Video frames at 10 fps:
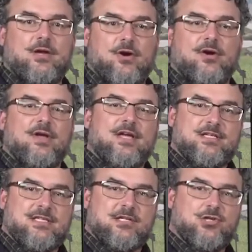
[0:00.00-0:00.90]
You're
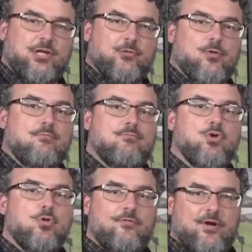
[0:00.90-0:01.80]
essentially
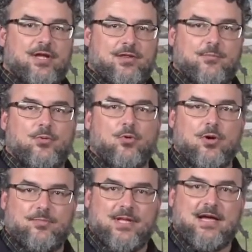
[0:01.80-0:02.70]
removing the
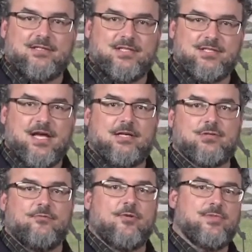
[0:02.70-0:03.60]
poor
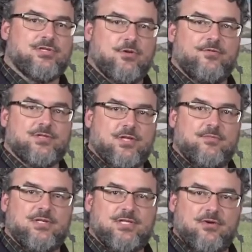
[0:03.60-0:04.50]
plasticizer from the surface of
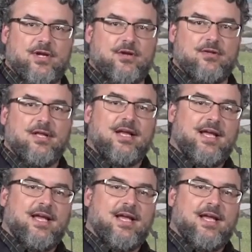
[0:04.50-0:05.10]
the material.